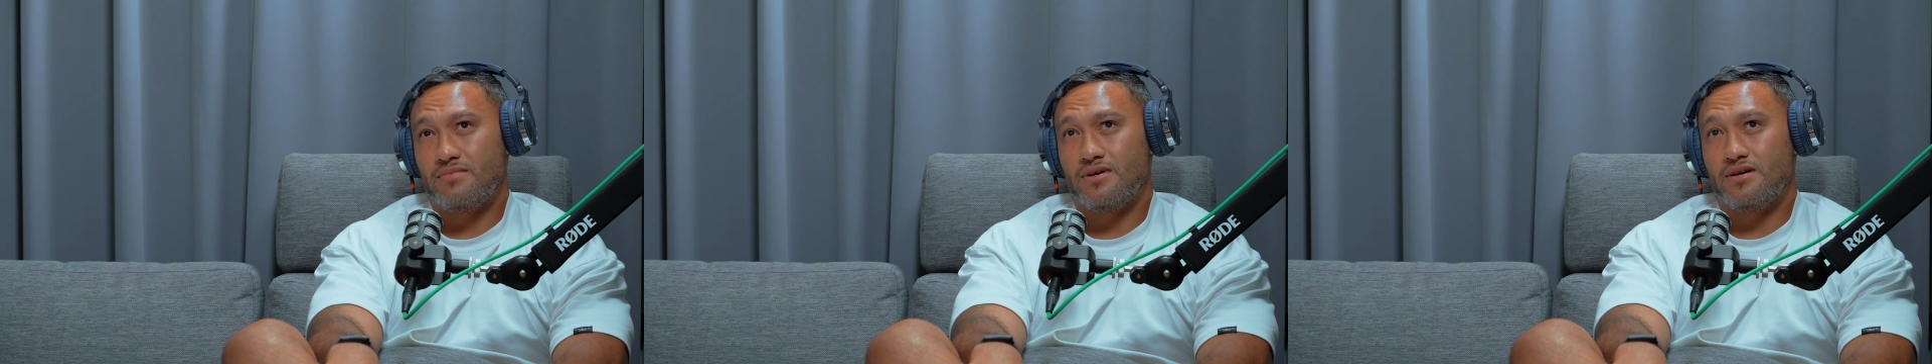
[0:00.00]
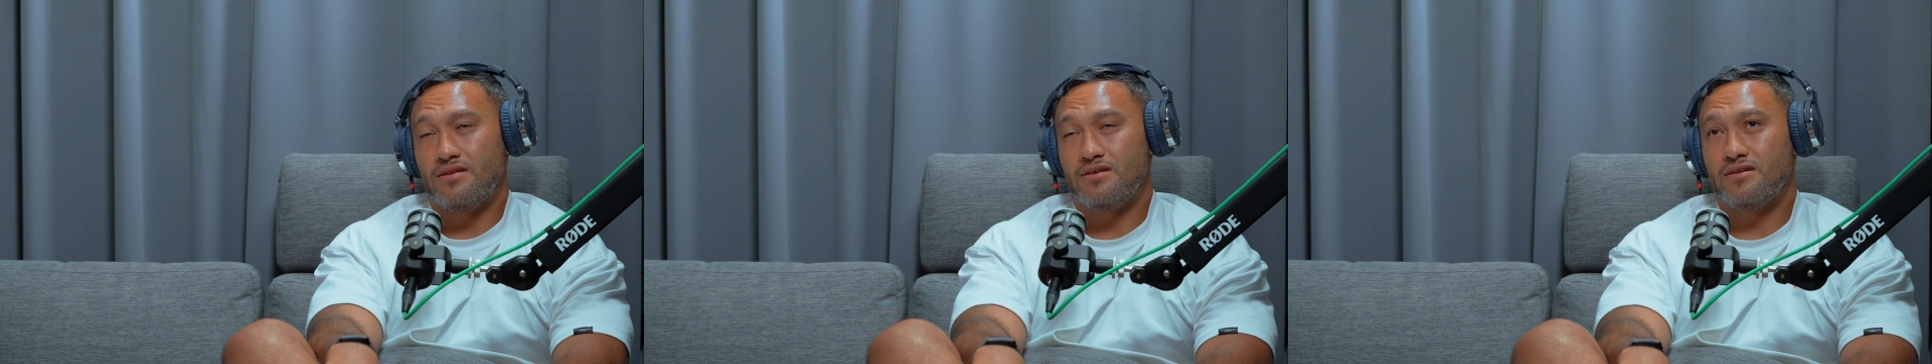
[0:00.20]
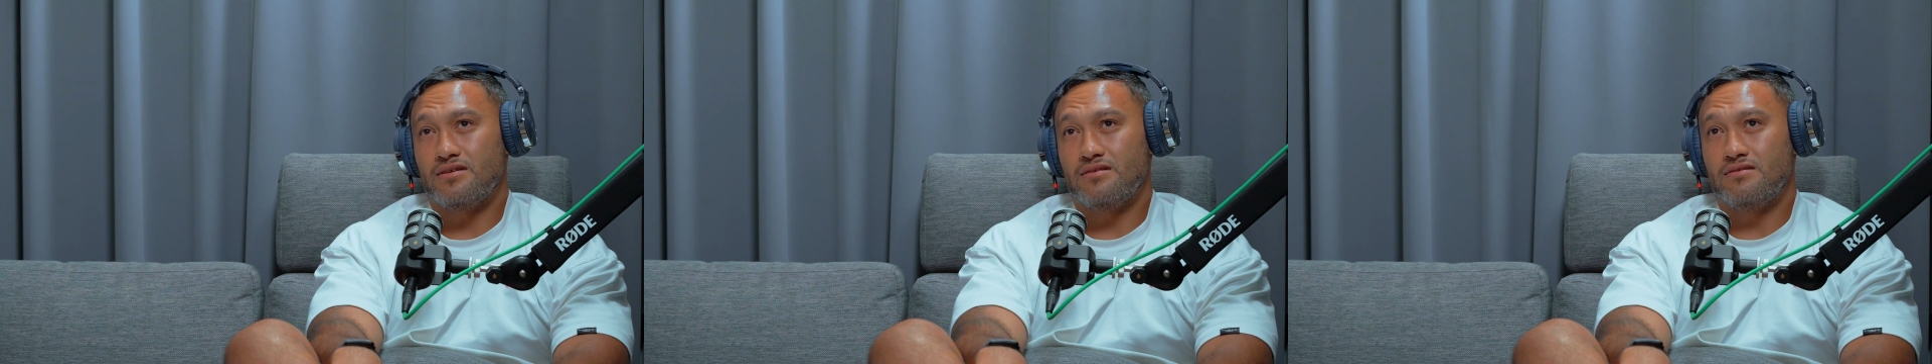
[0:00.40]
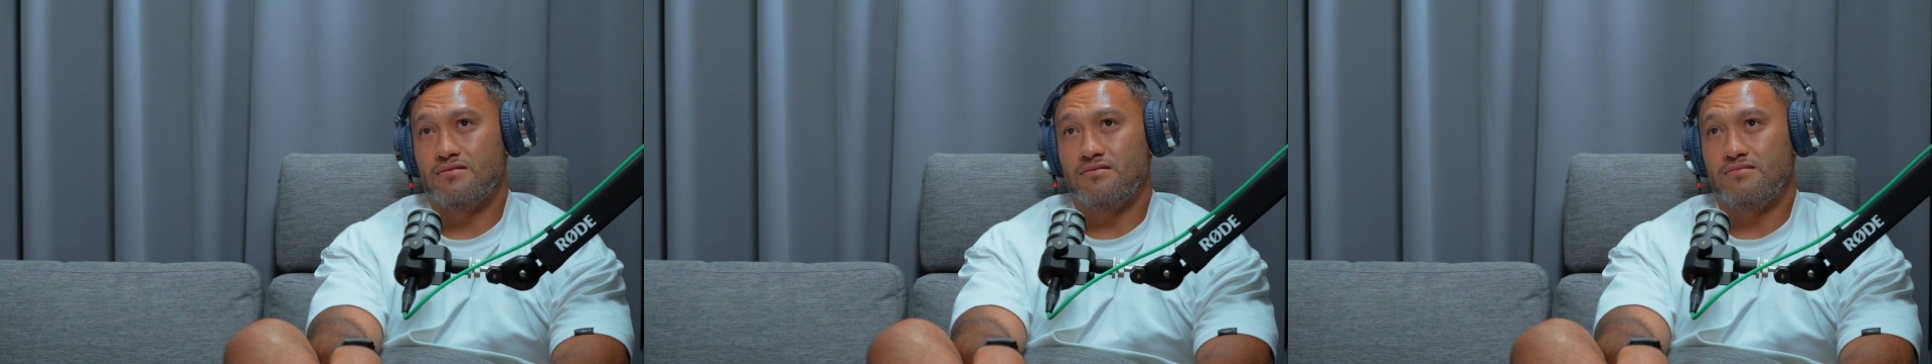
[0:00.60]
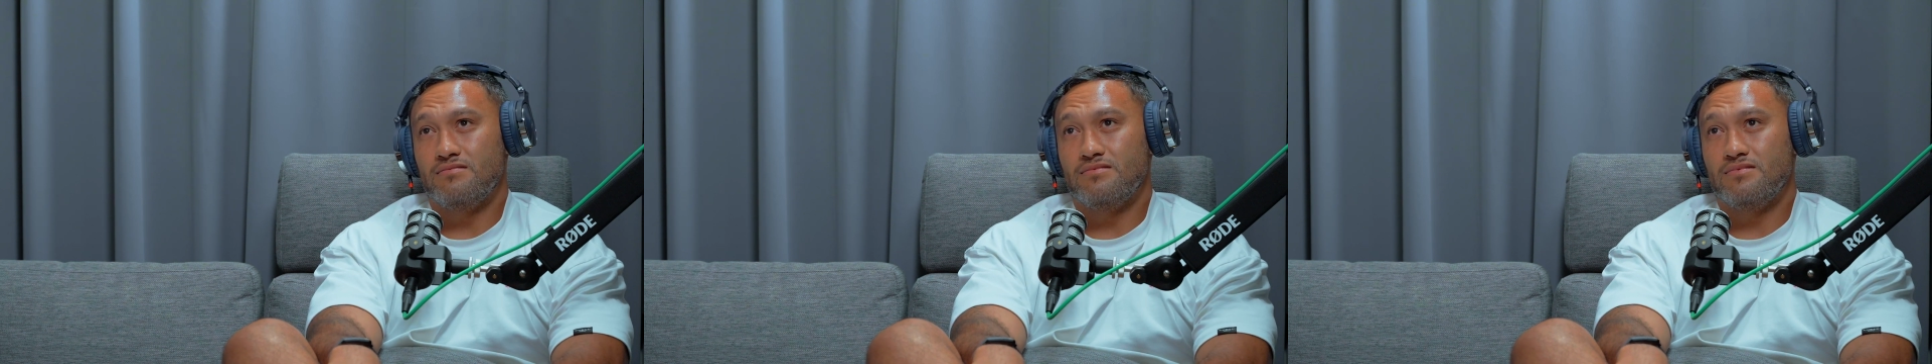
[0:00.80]
I think
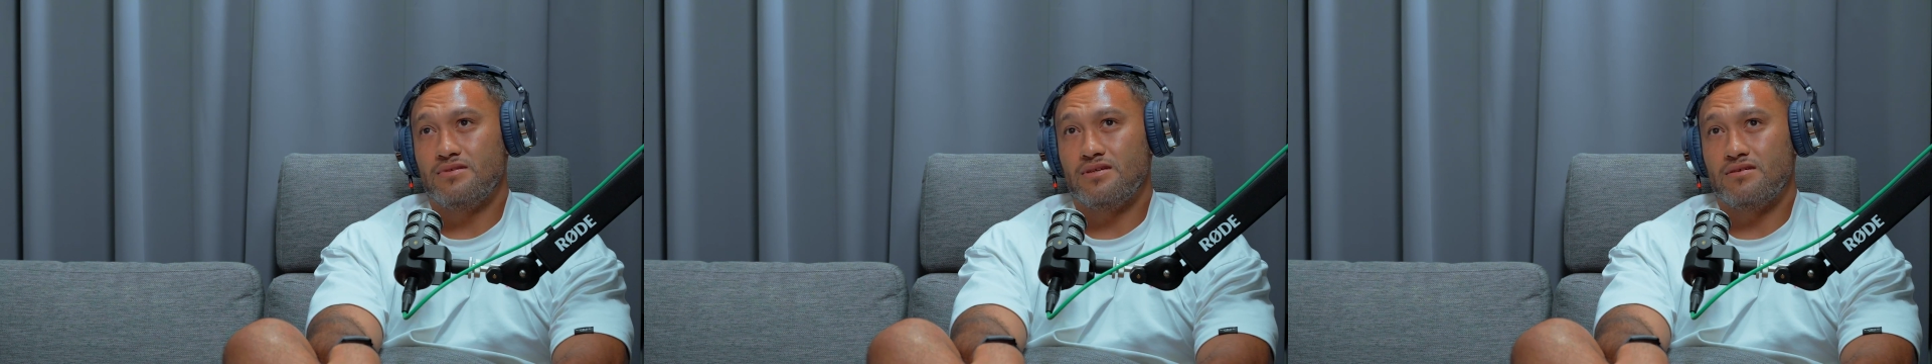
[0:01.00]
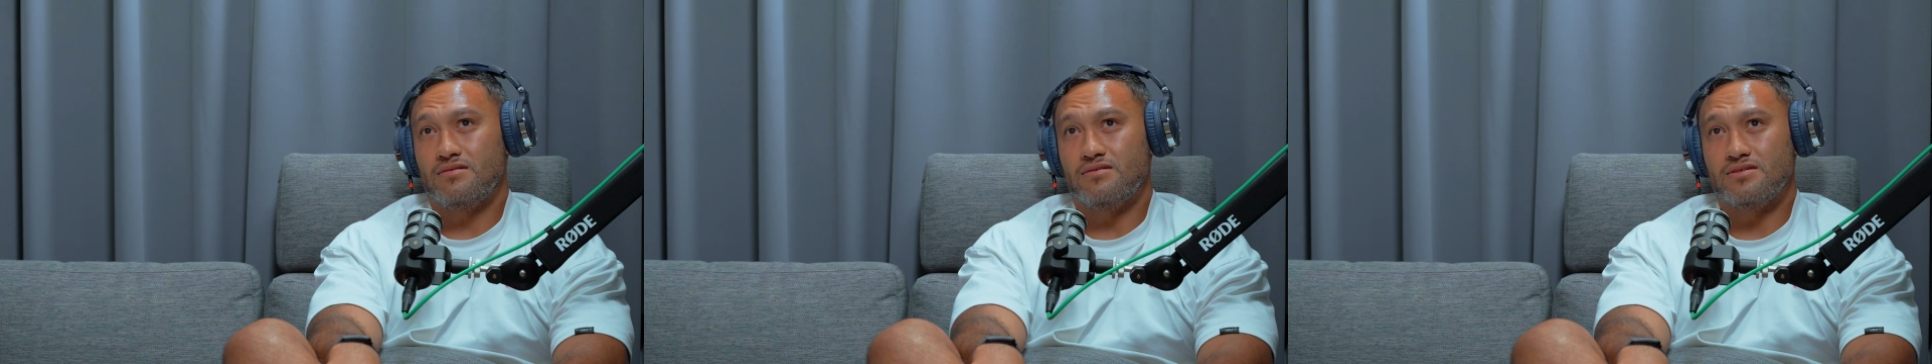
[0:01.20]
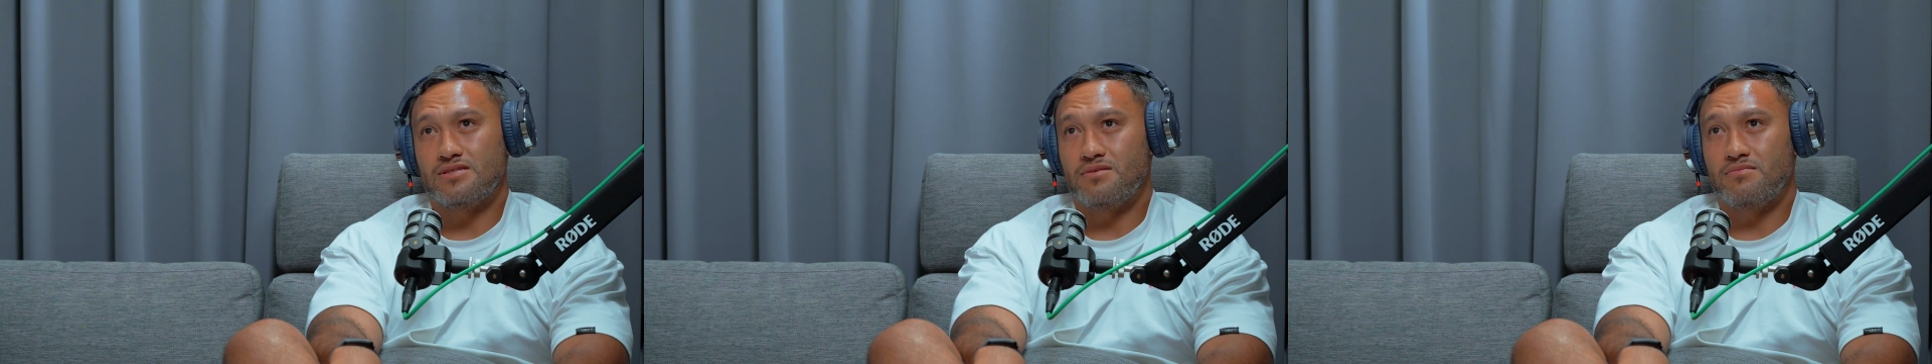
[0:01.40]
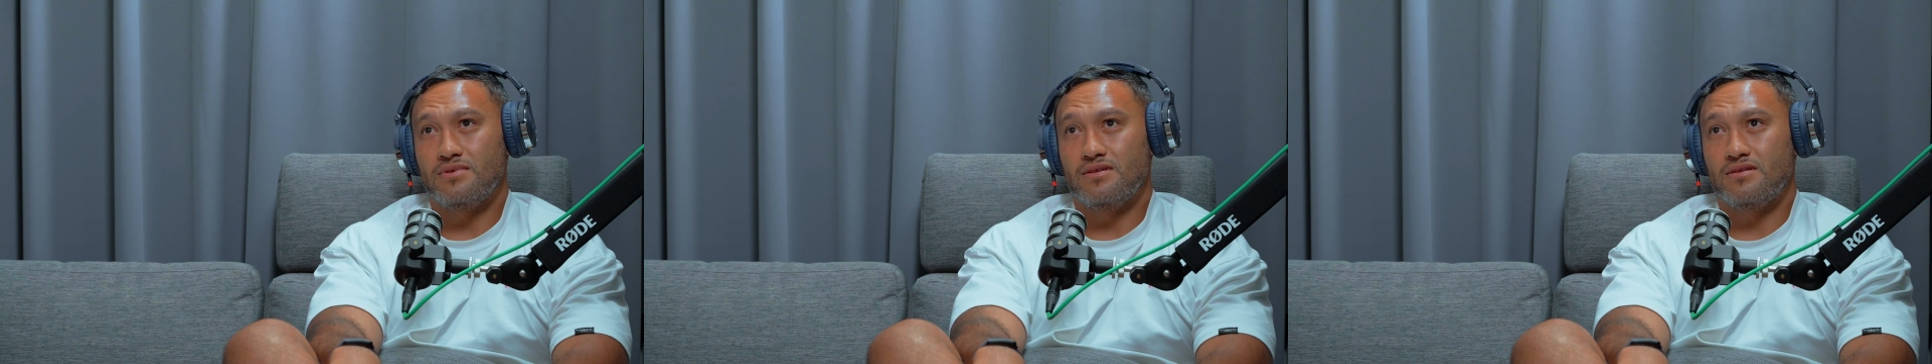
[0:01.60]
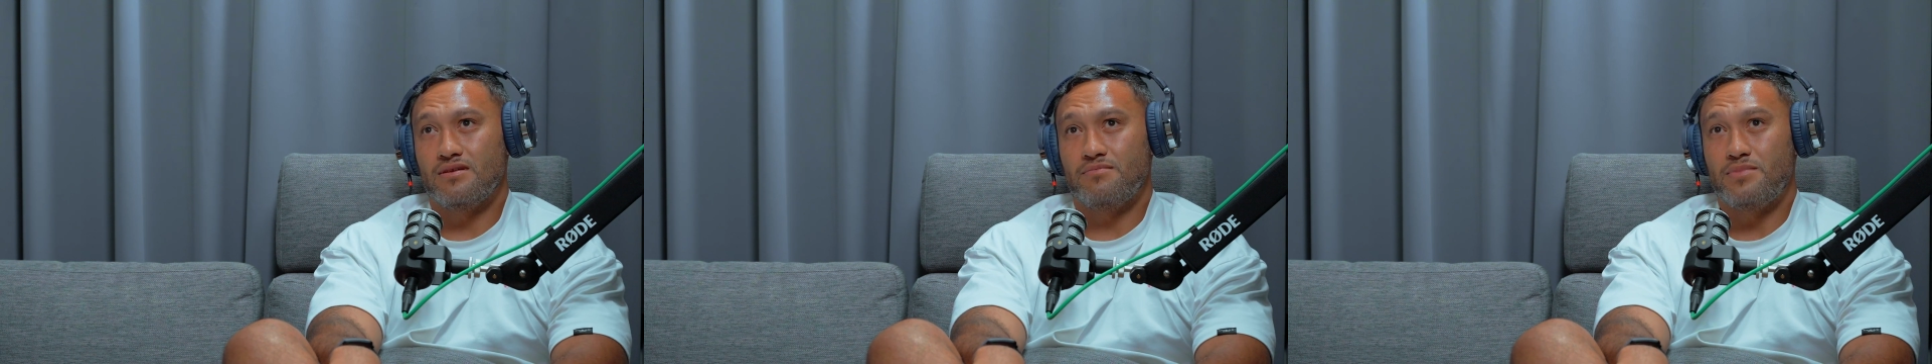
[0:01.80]

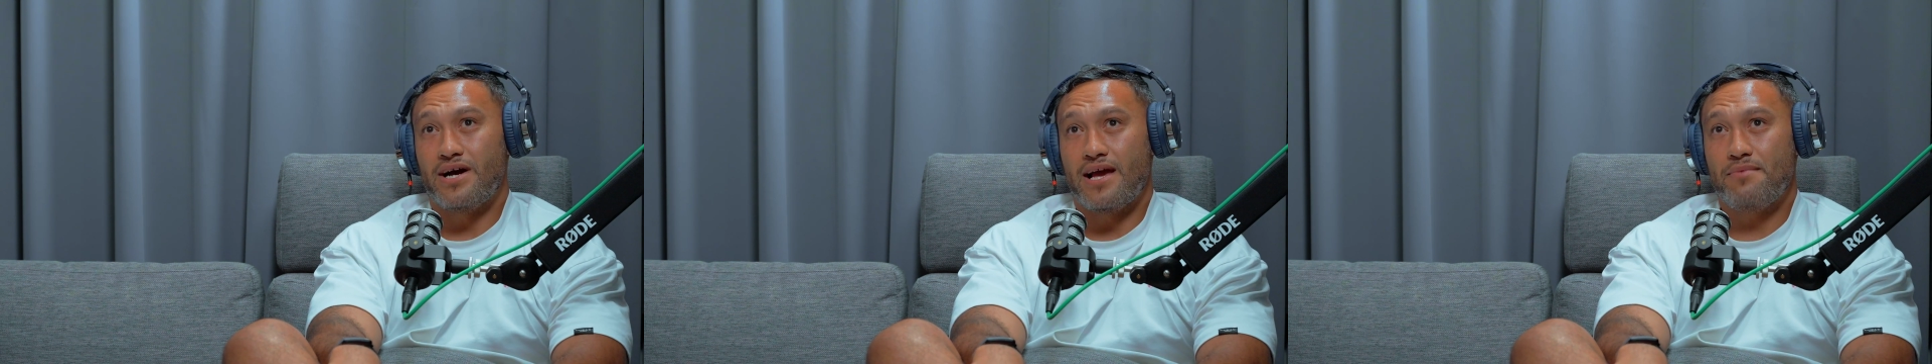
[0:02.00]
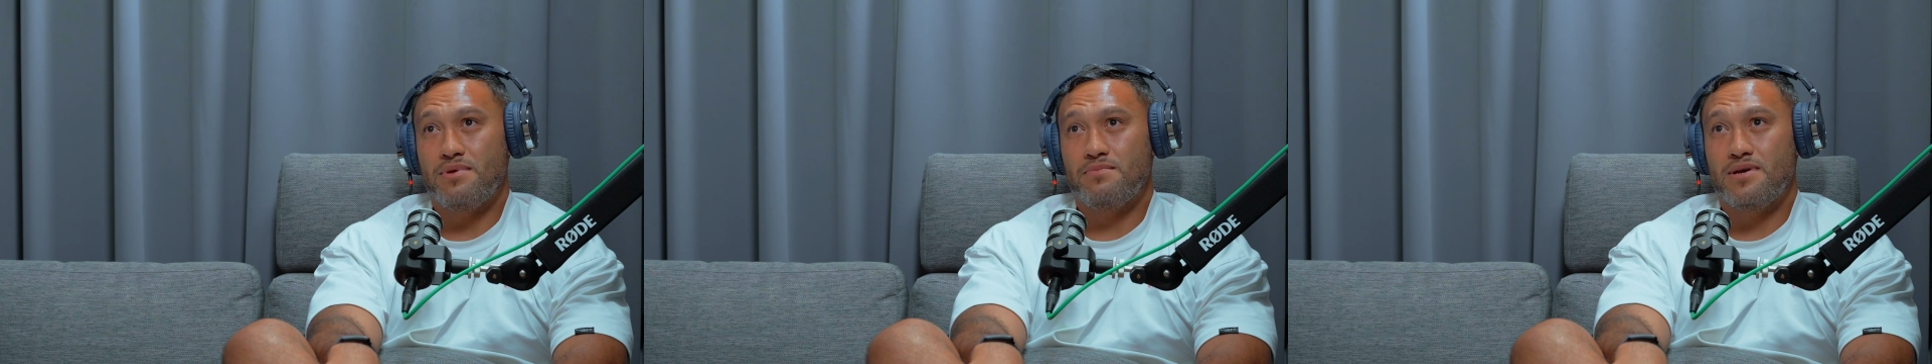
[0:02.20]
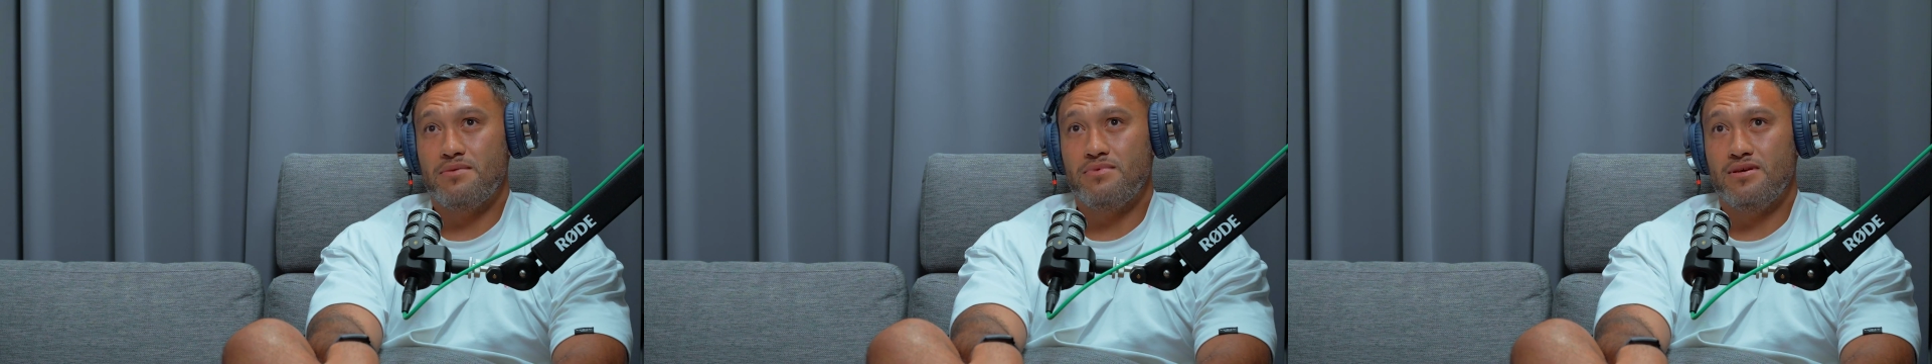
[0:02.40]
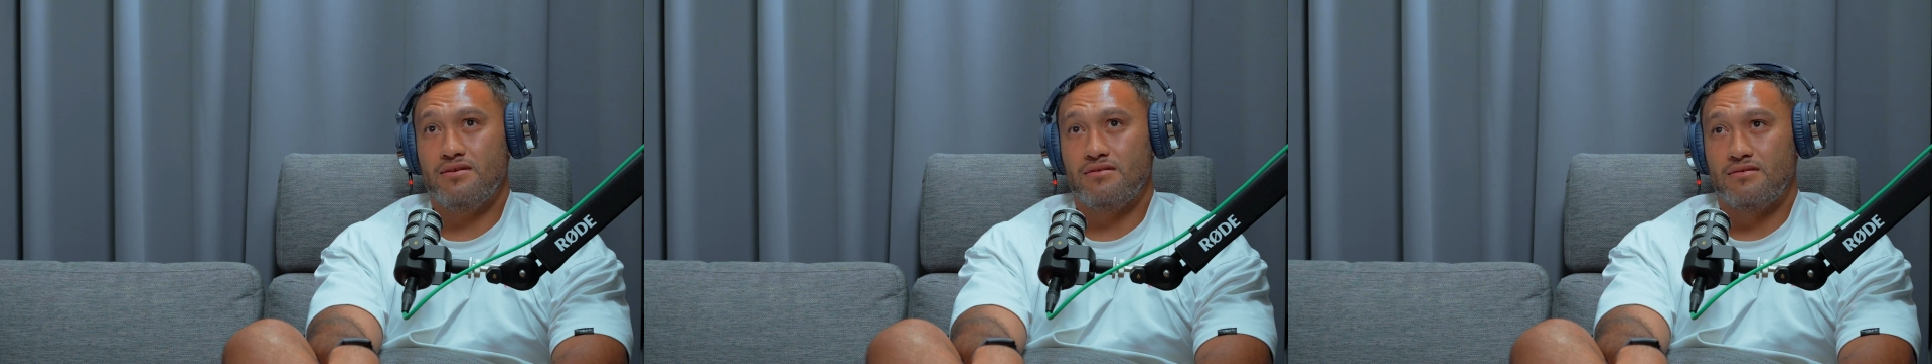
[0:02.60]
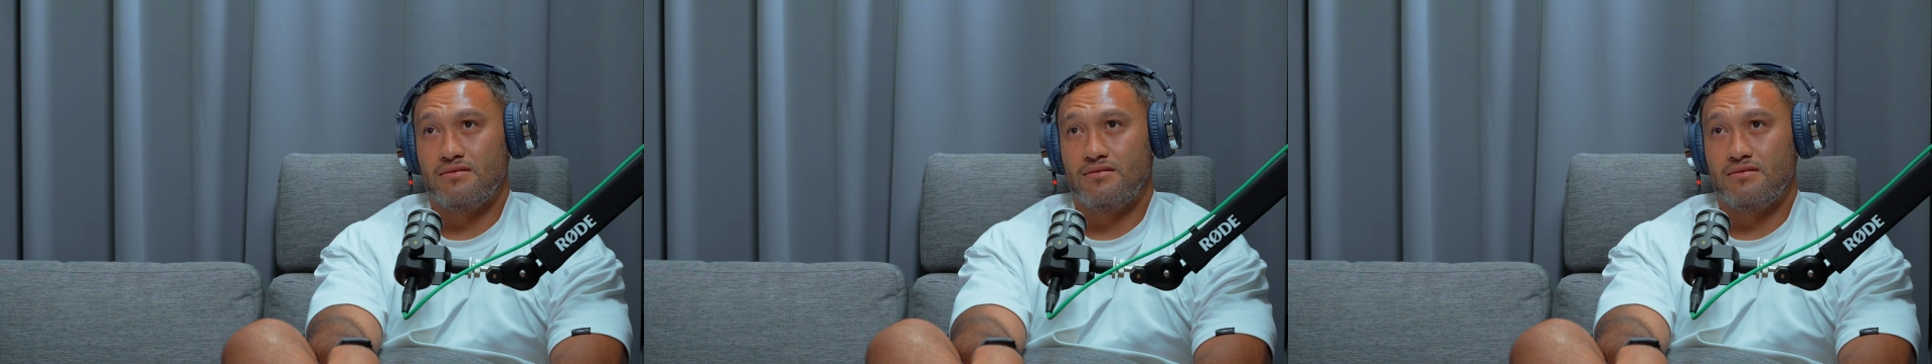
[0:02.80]
something in my hammy maybe,